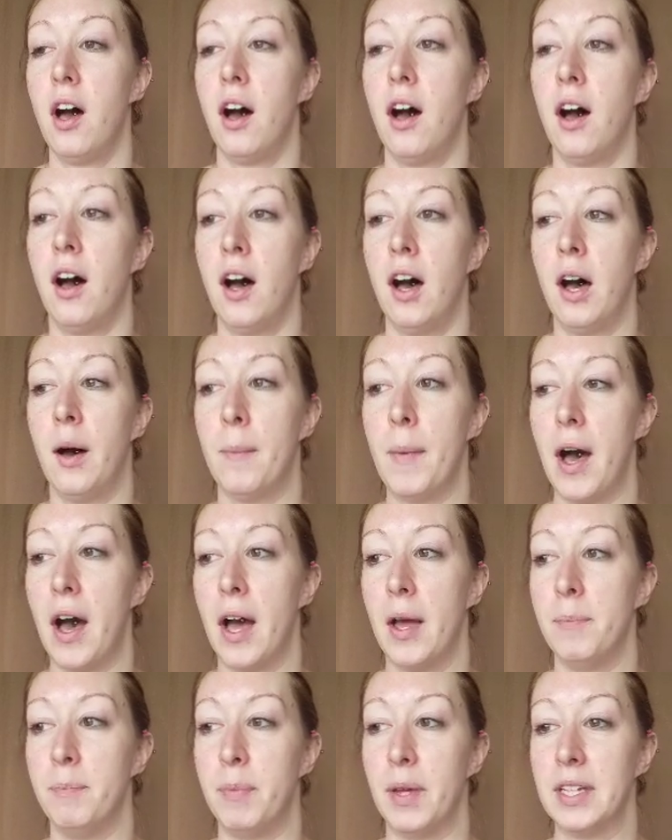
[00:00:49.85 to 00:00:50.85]

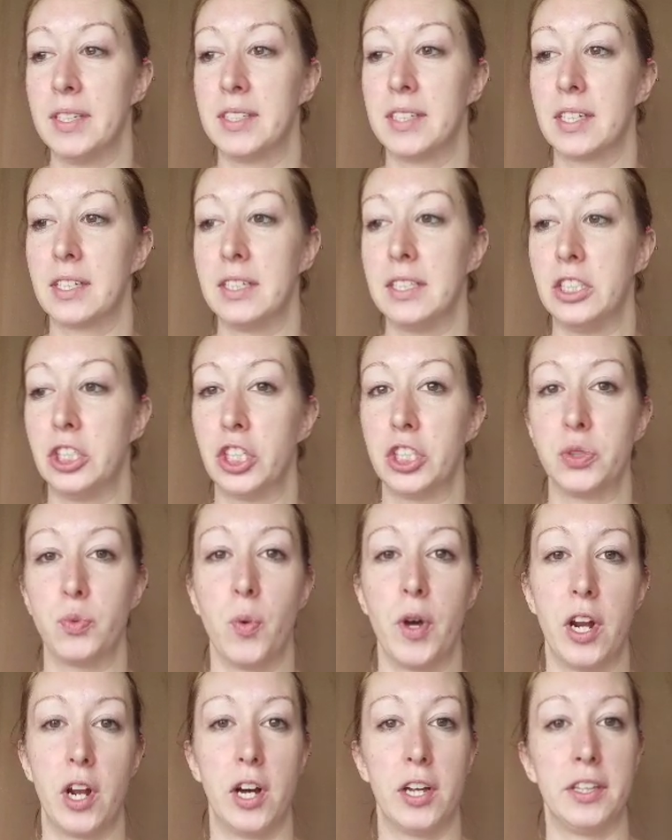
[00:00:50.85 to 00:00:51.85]
I basically just
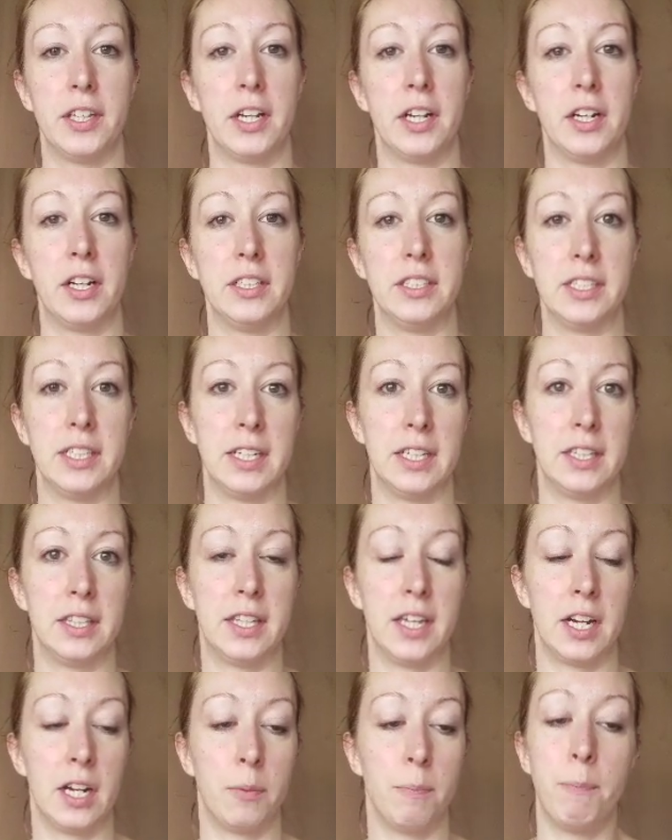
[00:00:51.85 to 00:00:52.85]
went on there and did
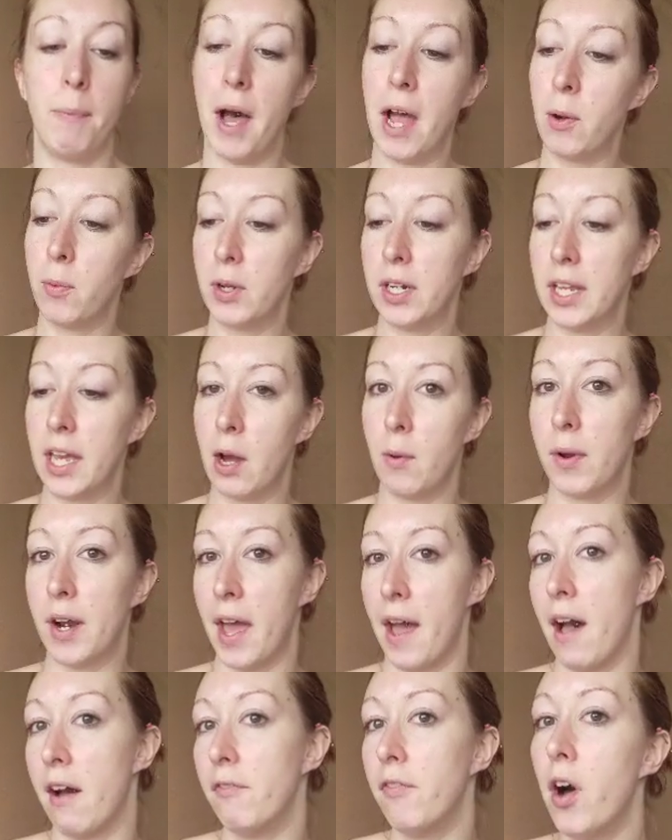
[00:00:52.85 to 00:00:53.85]
their buy one, get one
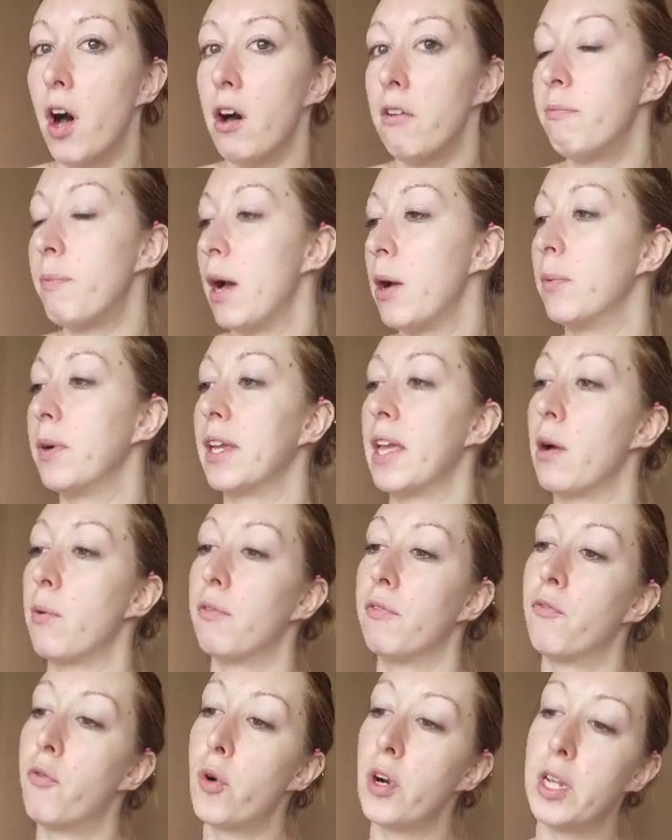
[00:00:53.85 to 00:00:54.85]
half off, buy one, get
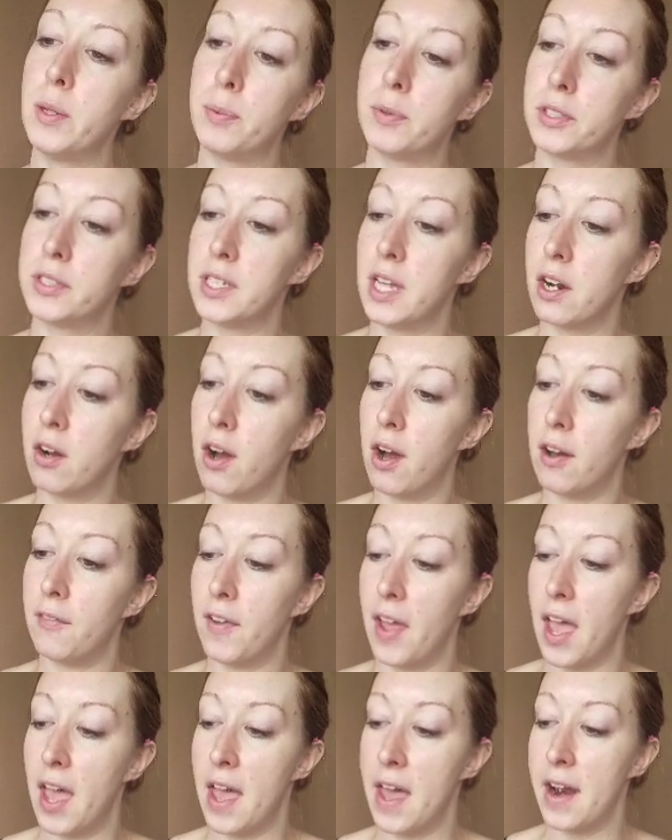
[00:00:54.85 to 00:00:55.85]
one 40%
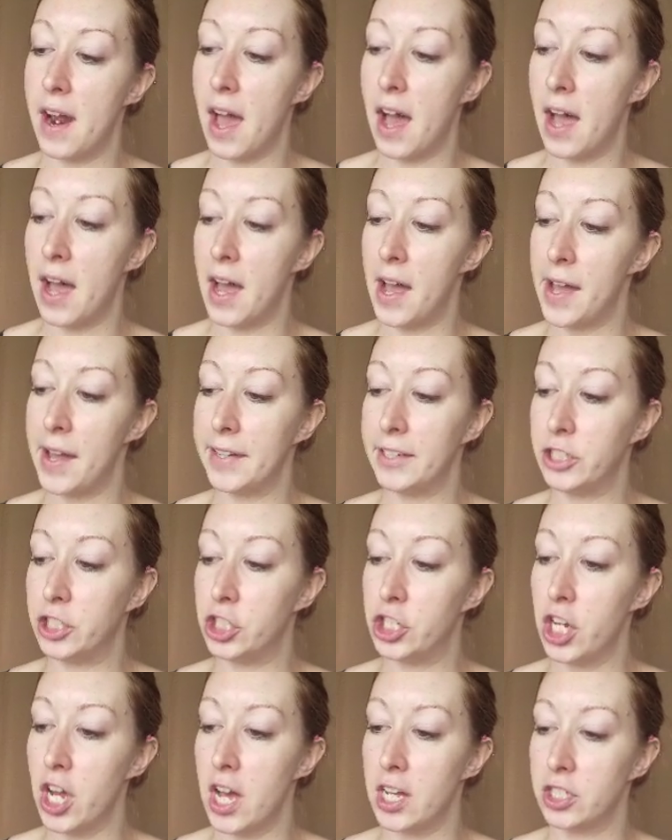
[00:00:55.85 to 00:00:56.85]
off, and I
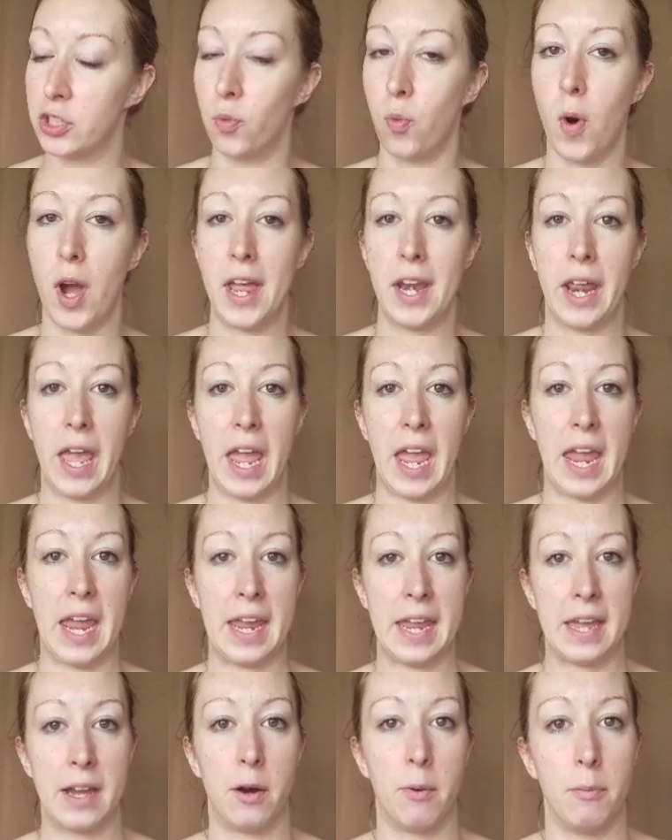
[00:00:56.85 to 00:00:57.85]
just went
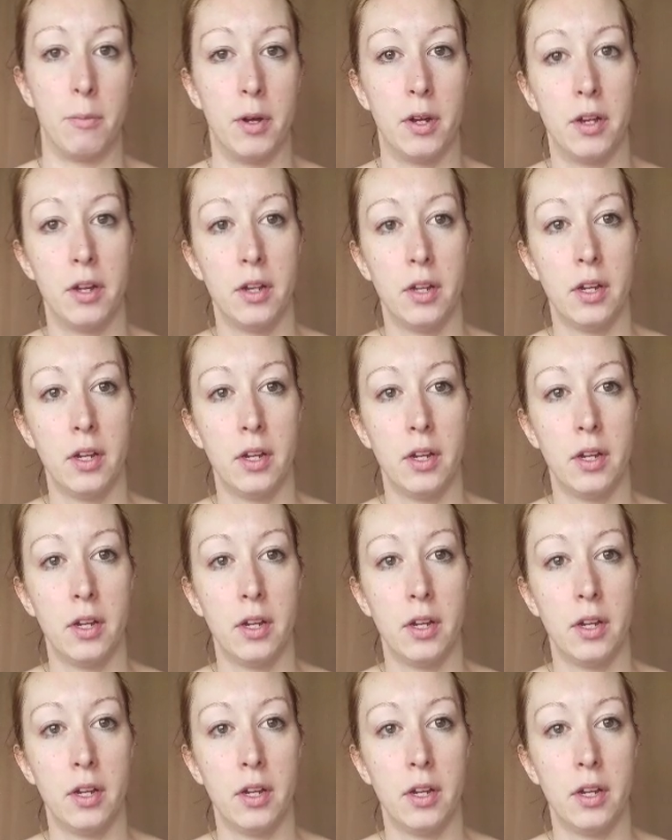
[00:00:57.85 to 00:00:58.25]
ham.